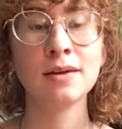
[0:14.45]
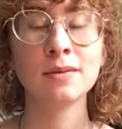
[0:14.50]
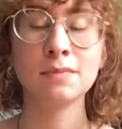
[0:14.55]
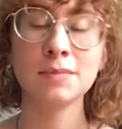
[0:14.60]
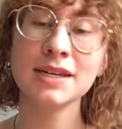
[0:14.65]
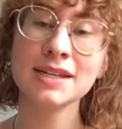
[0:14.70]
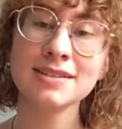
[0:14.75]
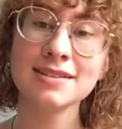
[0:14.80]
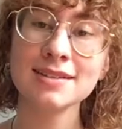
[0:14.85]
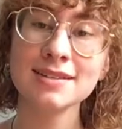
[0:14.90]

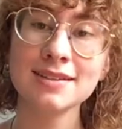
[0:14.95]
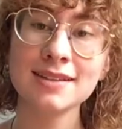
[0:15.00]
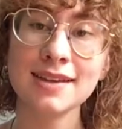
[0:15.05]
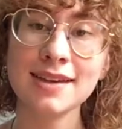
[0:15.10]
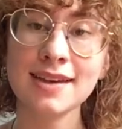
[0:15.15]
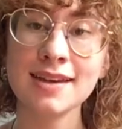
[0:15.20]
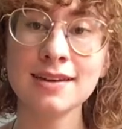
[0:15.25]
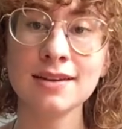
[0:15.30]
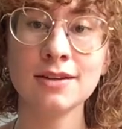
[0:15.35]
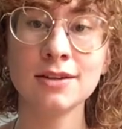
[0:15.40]

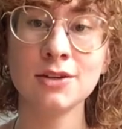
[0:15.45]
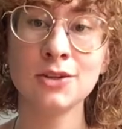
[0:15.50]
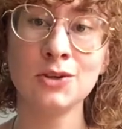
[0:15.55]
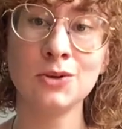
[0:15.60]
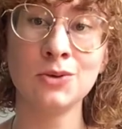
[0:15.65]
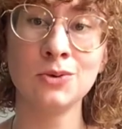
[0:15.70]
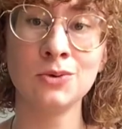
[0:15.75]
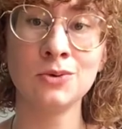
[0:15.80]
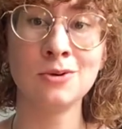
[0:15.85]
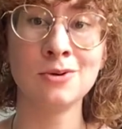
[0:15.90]
Basically,
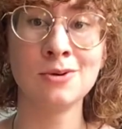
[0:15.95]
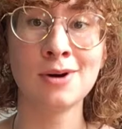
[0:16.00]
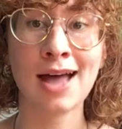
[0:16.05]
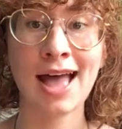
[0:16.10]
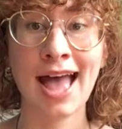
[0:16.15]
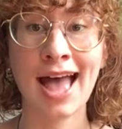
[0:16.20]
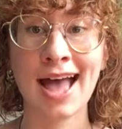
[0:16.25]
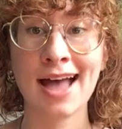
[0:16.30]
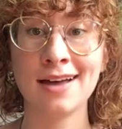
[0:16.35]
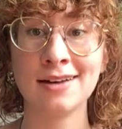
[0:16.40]
you
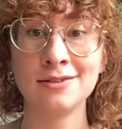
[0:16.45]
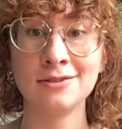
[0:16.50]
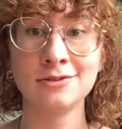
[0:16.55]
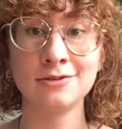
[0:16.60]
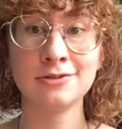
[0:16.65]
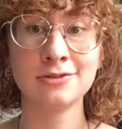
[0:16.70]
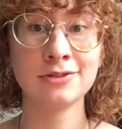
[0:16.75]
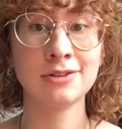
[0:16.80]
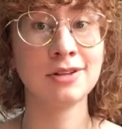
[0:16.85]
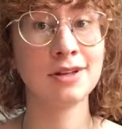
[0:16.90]
have
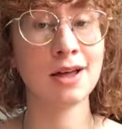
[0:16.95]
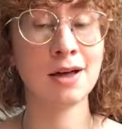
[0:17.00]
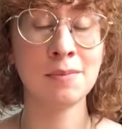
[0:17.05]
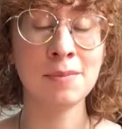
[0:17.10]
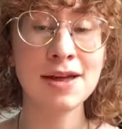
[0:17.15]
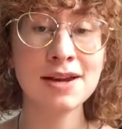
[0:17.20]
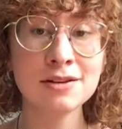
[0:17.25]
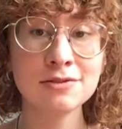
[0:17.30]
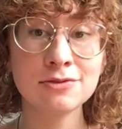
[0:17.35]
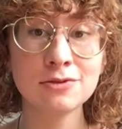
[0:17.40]
a
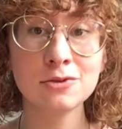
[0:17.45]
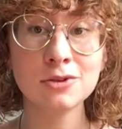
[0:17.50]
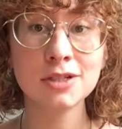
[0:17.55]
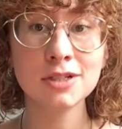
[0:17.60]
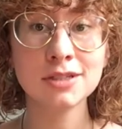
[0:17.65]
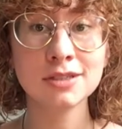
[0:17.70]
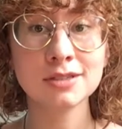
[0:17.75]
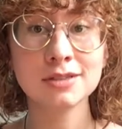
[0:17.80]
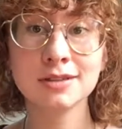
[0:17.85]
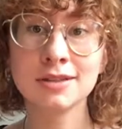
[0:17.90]

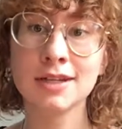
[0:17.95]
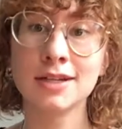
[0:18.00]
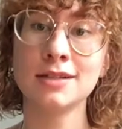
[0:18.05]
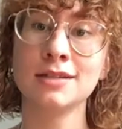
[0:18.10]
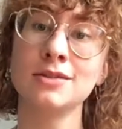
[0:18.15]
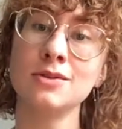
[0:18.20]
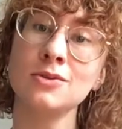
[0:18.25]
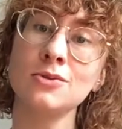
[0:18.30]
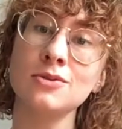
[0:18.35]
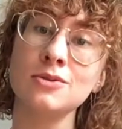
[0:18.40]
metaphor that
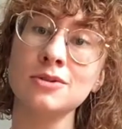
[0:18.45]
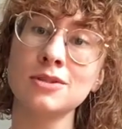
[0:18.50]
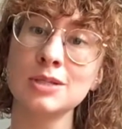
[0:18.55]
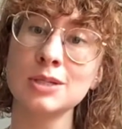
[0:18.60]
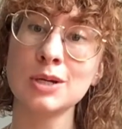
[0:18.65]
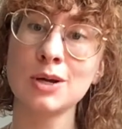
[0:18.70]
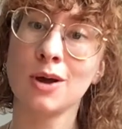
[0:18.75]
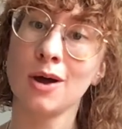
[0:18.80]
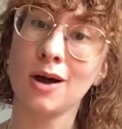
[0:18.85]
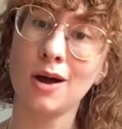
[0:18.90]
is
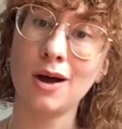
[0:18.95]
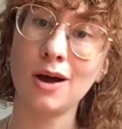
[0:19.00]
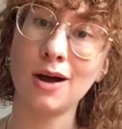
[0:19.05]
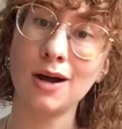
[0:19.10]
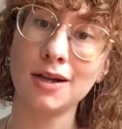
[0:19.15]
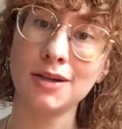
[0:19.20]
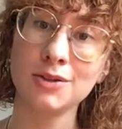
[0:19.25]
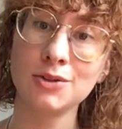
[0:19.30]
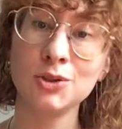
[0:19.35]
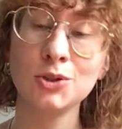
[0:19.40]
used
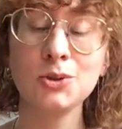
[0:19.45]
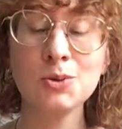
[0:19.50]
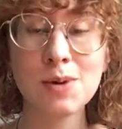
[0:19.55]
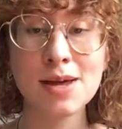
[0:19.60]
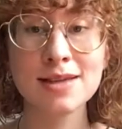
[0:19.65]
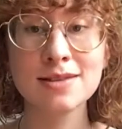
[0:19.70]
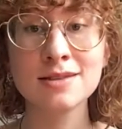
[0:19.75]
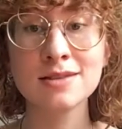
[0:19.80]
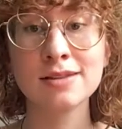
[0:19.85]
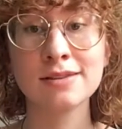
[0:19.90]
on two
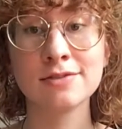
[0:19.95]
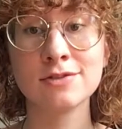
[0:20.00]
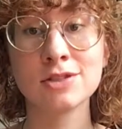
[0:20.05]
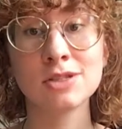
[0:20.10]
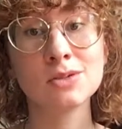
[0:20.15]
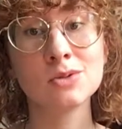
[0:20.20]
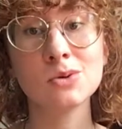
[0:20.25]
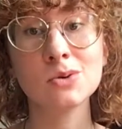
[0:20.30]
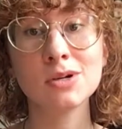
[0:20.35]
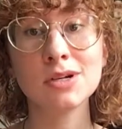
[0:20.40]
ends of a
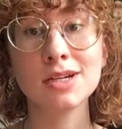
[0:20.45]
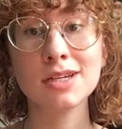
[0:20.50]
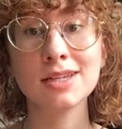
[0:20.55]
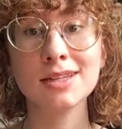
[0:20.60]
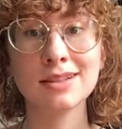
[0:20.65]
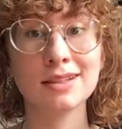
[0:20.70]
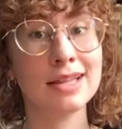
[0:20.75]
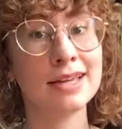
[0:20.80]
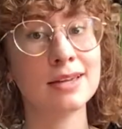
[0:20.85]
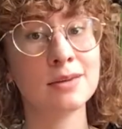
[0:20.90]

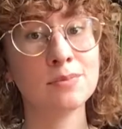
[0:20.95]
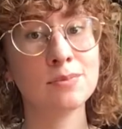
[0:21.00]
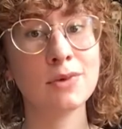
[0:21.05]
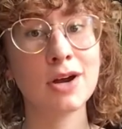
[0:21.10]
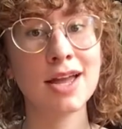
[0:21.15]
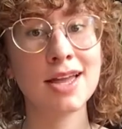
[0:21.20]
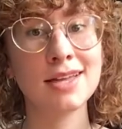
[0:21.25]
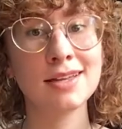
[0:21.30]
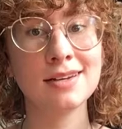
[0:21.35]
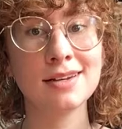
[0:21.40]
story, like
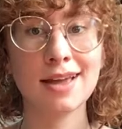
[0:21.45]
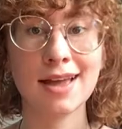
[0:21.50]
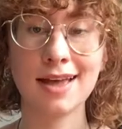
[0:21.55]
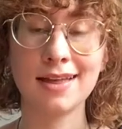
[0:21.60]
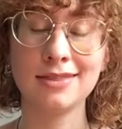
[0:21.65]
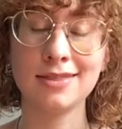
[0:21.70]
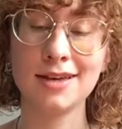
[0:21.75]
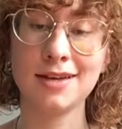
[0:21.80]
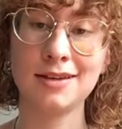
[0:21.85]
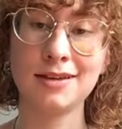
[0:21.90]
bread,
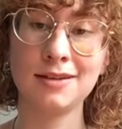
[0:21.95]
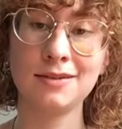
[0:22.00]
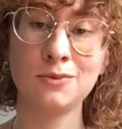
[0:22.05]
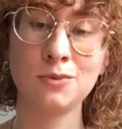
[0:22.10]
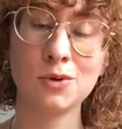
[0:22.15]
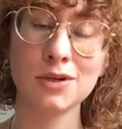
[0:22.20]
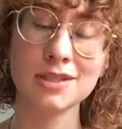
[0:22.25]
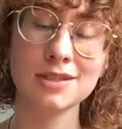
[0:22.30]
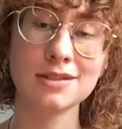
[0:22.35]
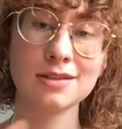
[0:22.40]
and then
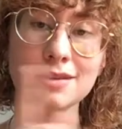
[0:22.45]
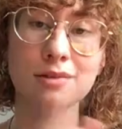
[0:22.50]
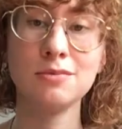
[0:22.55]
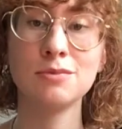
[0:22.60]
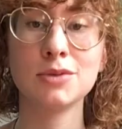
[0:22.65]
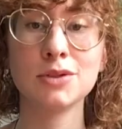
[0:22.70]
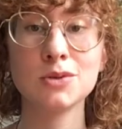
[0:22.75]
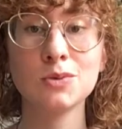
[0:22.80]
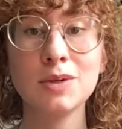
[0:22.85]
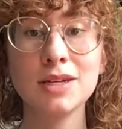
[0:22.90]
what's in
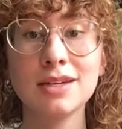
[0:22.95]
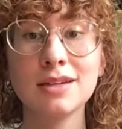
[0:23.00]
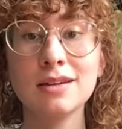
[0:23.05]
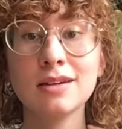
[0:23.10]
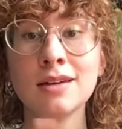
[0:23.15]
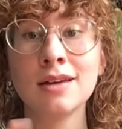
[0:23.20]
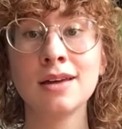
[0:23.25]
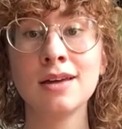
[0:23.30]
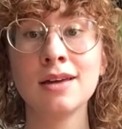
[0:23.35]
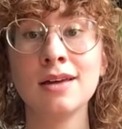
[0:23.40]

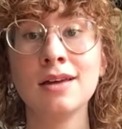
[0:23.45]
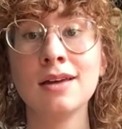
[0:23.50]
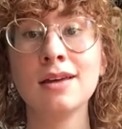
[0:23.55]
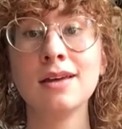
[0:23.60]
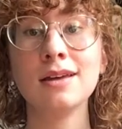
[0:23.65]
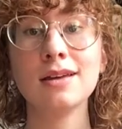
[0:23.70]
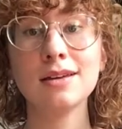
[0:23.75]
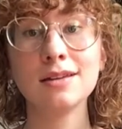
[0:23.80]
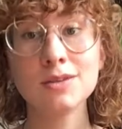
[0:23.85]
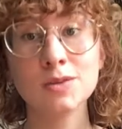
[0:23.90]
between
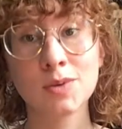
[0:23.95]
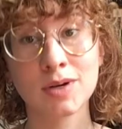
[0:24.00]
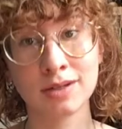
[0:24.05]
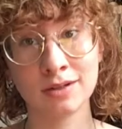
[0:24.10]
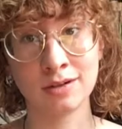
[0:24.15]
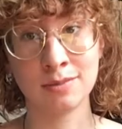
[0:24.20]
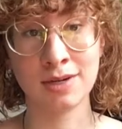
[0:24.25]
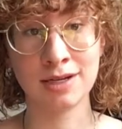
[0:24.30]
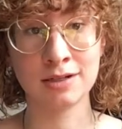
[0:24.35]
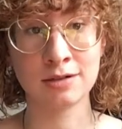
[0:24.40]
is what
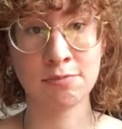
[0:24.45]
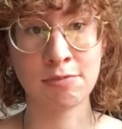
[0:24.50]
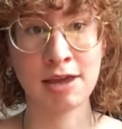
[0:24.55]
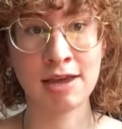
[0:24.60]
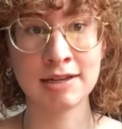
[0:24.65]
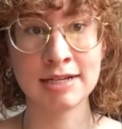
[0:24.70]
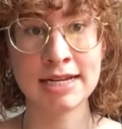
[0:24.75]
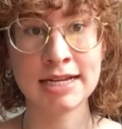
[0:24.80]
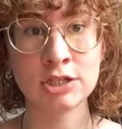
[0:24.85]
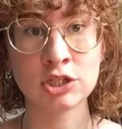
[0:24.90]
you're meant to
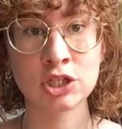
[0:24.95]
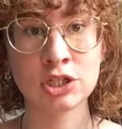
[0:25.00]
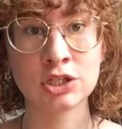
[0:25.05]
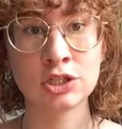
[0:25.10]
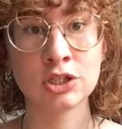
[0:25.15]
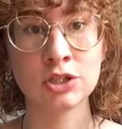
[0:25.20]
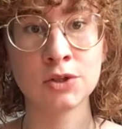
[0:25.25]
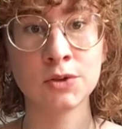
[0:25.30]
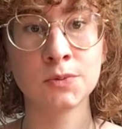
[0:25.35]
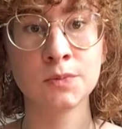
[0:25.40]
pay attention
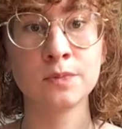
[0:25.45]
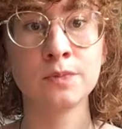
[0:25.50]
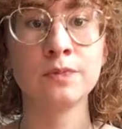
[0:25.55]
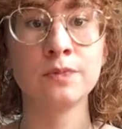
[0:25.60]
to.